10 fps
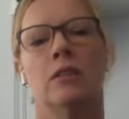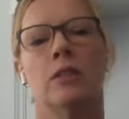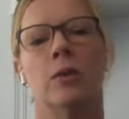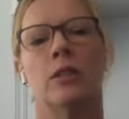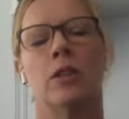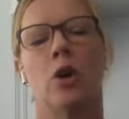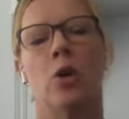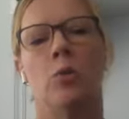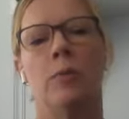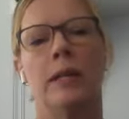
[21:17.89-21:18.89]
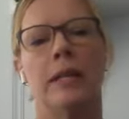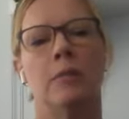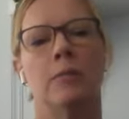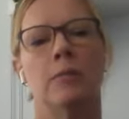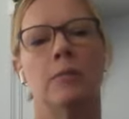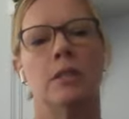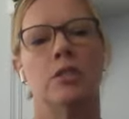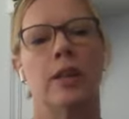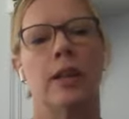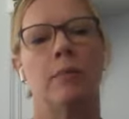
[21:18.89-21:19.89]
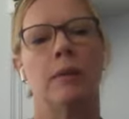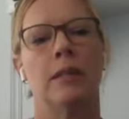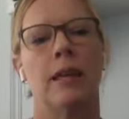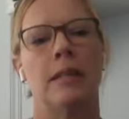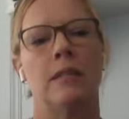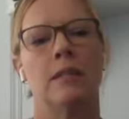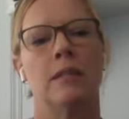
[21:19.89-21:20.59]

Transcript: So it's an open hip shape, yes.